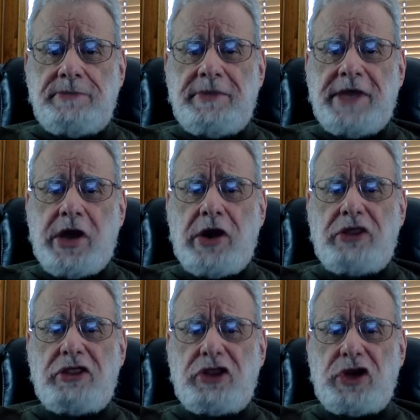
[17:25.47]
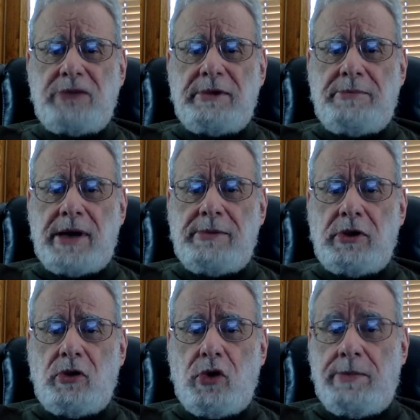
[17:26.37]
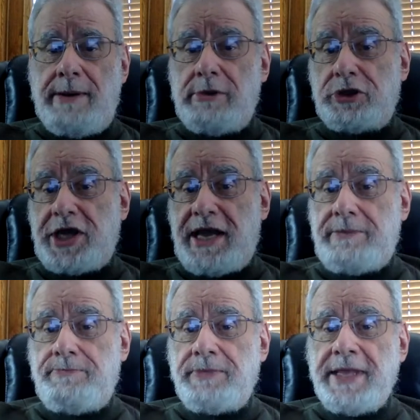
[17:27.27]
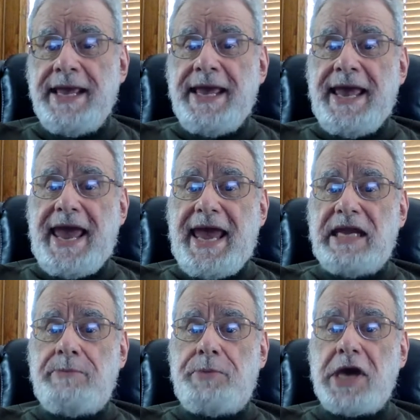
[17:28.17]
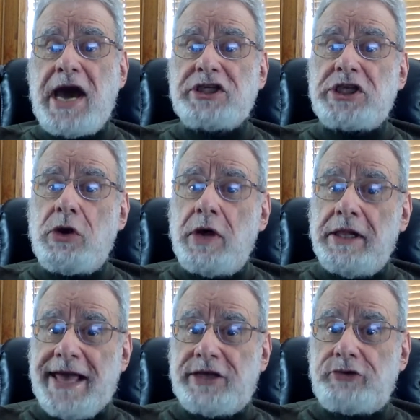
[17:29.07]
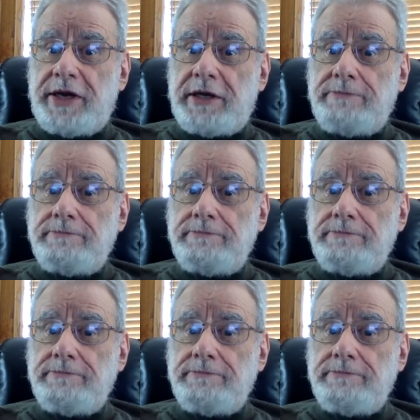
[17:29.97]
They are thermal bubble or bubble jet and piezoelectric.